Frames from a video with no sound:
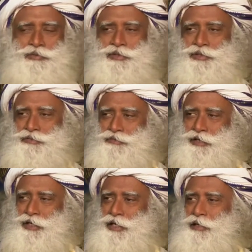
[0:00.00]
was
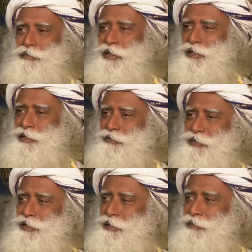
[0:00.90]
funding him and he was
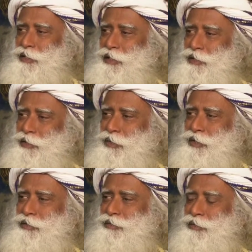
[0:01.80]
keeping it going,